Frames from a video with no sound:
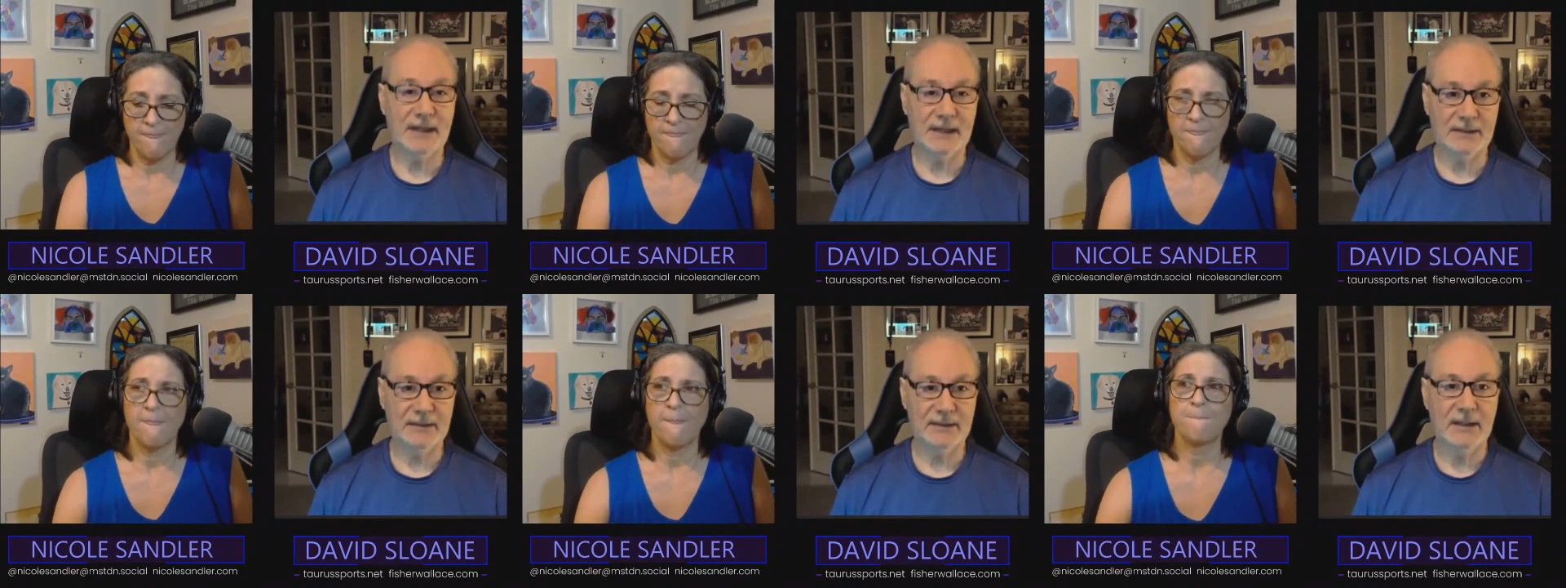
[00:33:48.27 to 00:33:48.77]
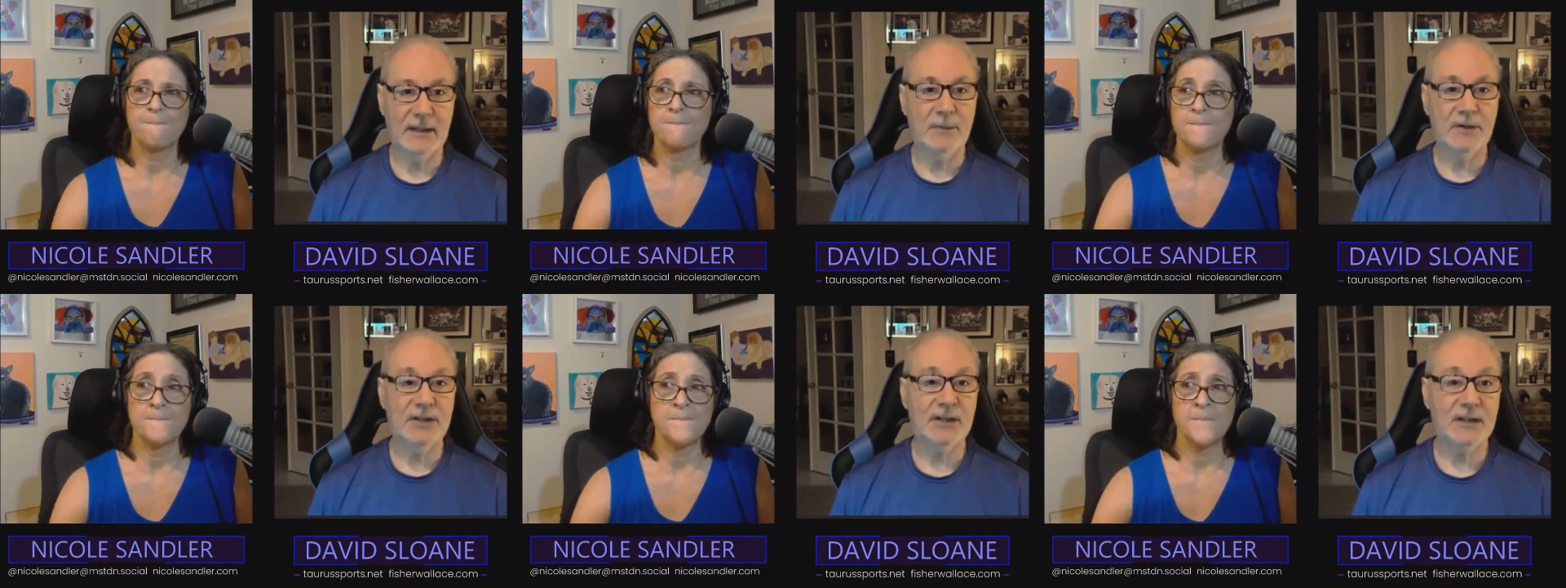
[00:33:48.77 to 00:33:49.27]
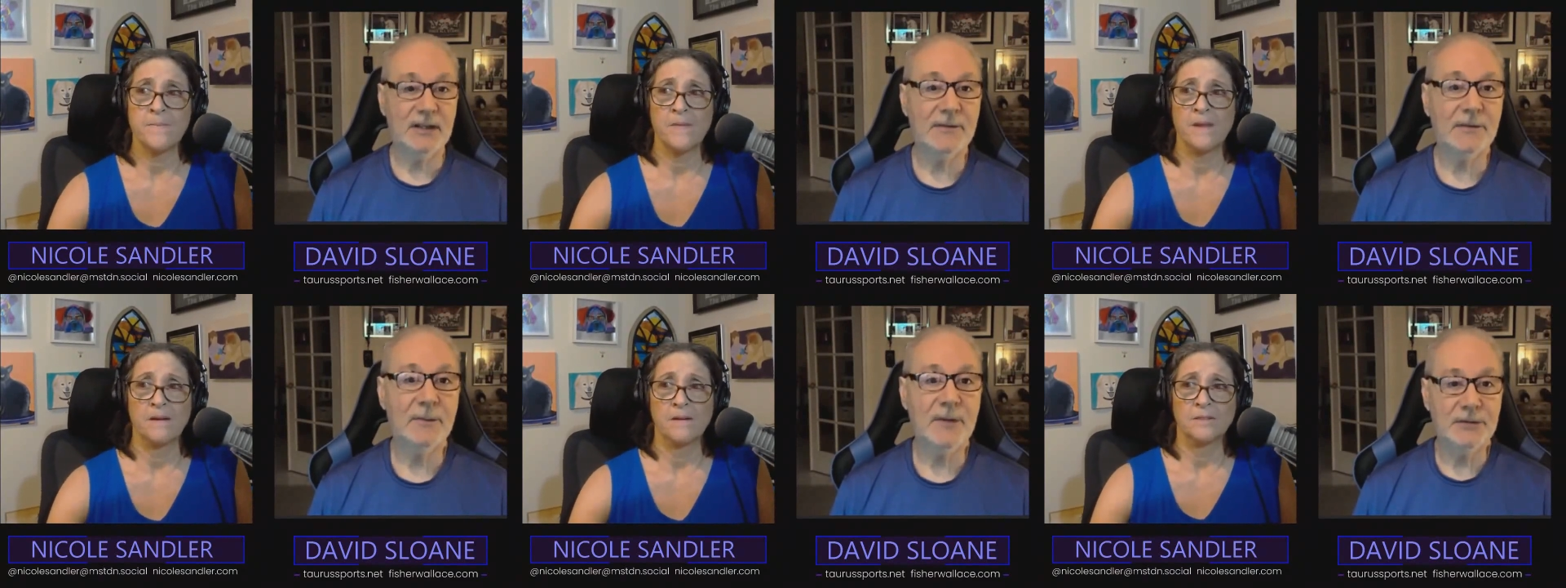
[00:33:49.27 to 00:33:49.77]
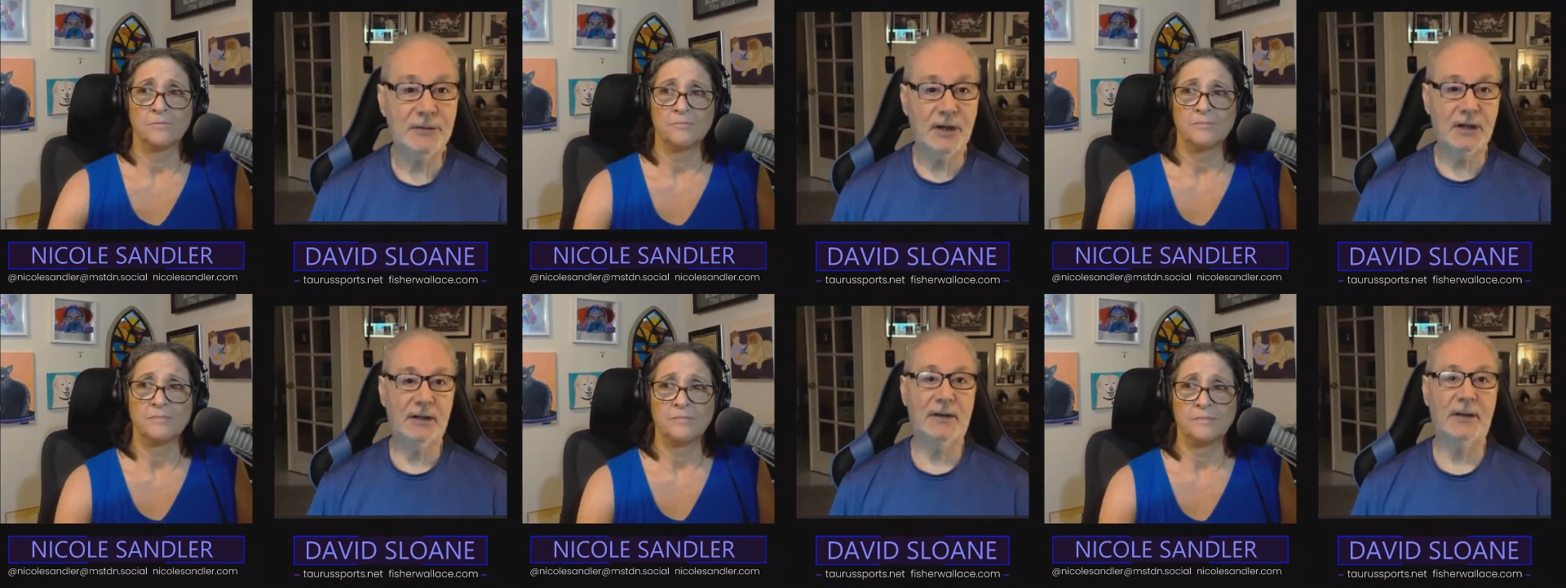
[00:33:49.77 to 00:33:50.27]
Speaker 1: side effects, particularly
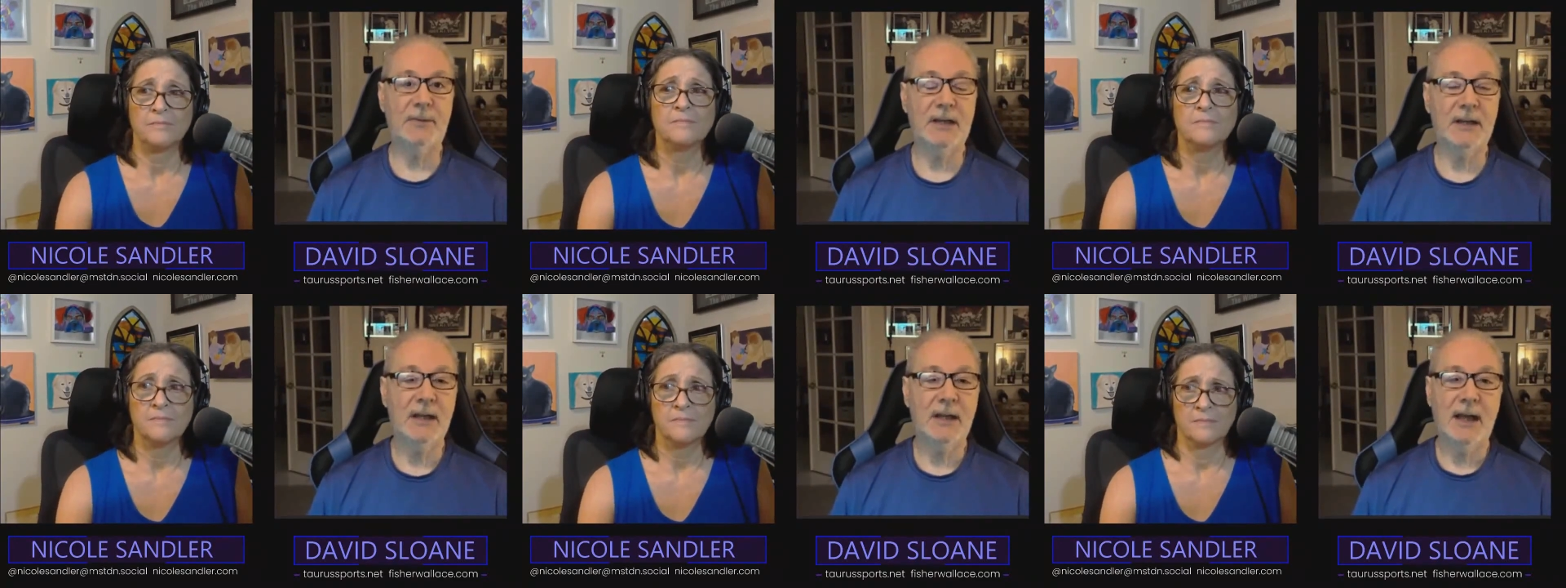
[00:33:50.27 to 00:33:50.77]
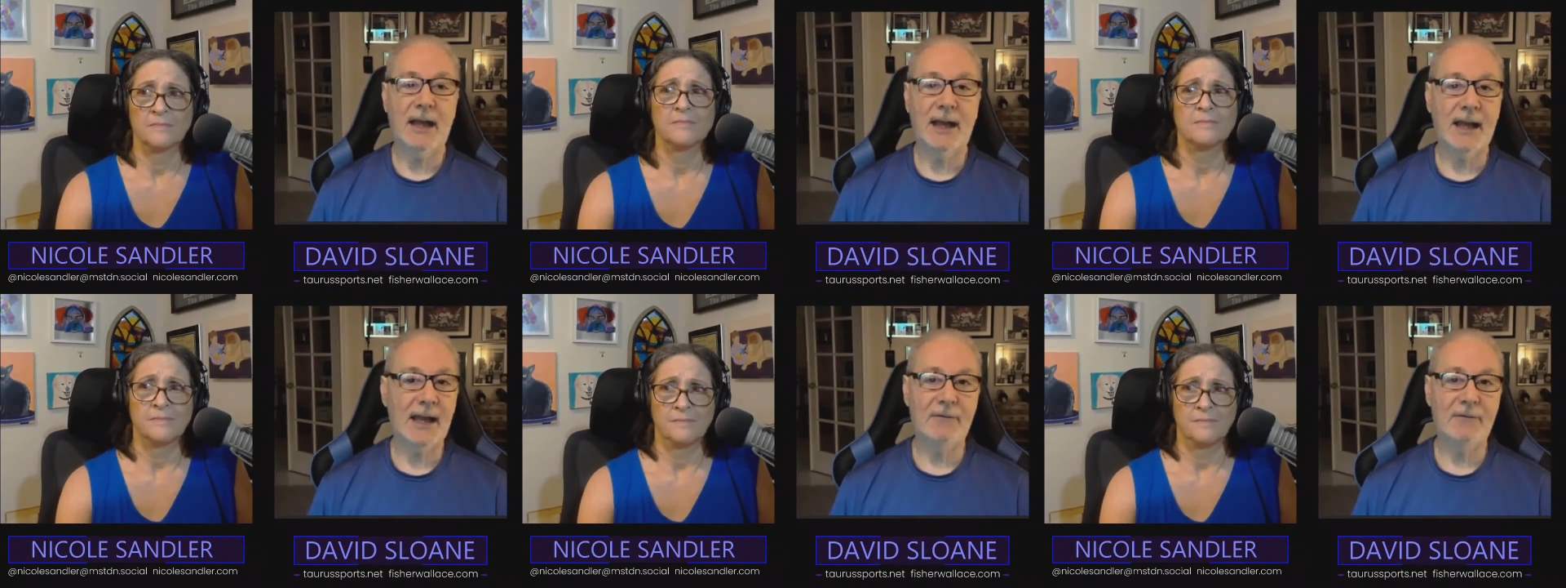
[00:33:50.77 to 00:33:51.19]
from the drugs. I mean,